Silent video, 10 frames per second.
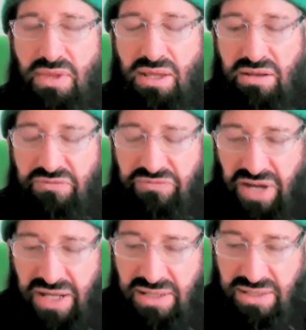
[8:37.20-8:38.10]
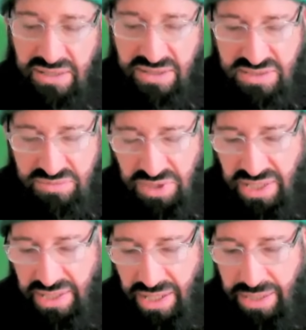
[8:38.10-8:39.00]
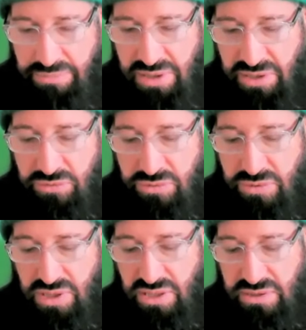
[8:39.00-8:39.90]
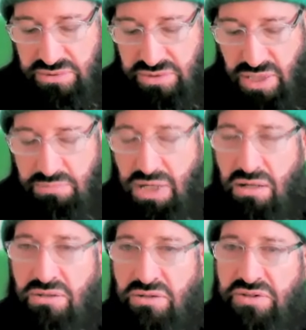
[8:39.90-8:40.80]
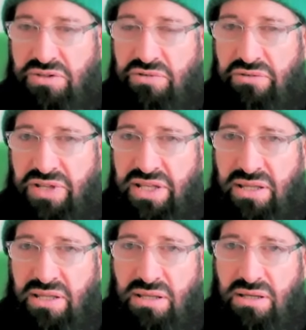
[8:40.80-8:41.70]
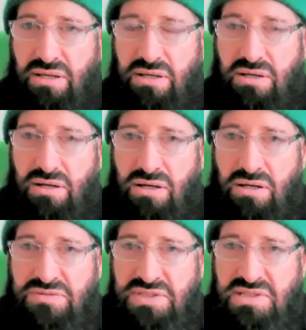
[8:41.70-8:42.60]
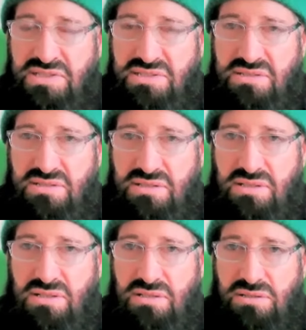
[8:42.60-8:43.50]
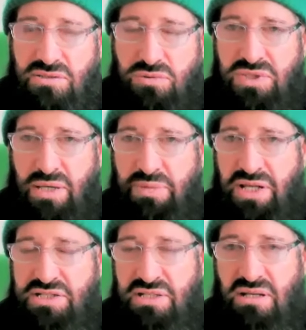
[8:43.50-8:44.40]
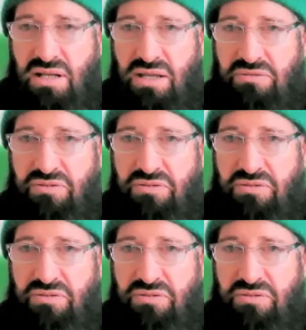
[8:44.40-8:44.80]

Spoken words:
And finally, this will enable you to come out of the gravity of this two-dimensional life.